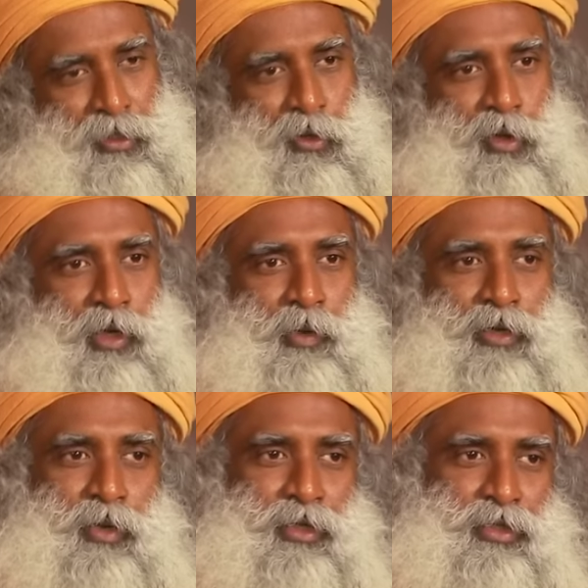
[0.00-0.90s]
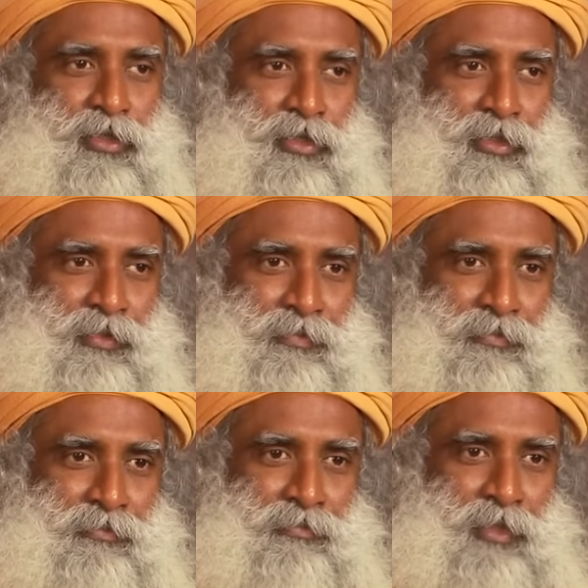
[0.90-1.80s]
the only way to exist,
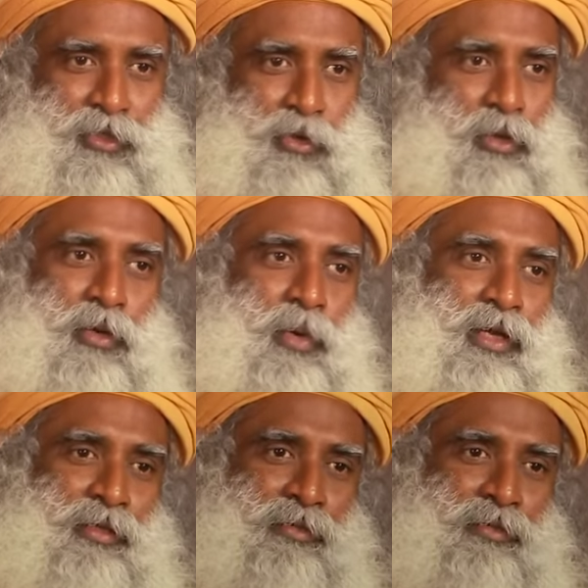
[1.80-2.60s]
there's no other way.